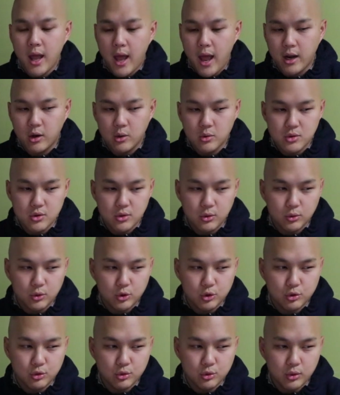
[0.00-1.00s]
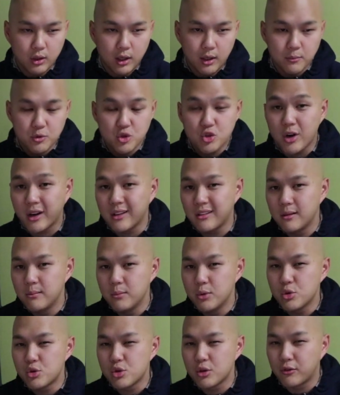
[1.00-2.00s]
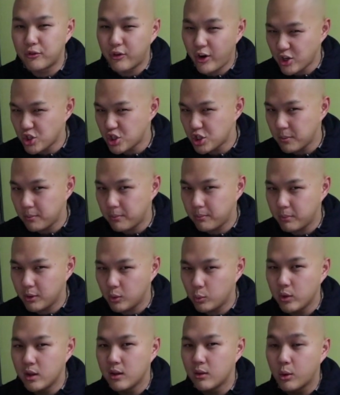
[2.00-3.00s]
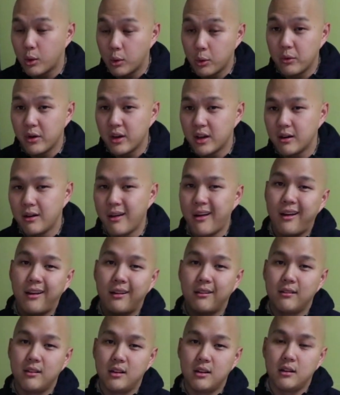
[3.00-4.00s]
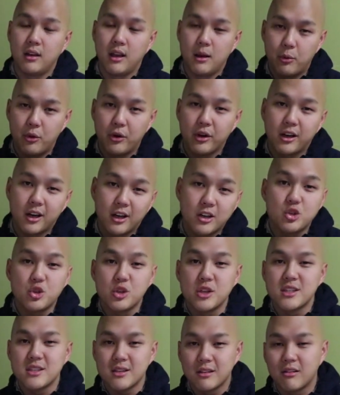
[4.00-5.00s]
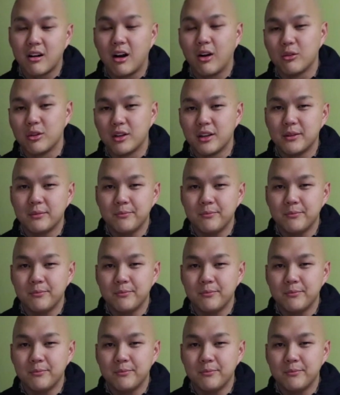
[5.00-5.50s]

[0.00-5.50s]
and also to strengthen mutual friendship between Korea and the neighboring countries around.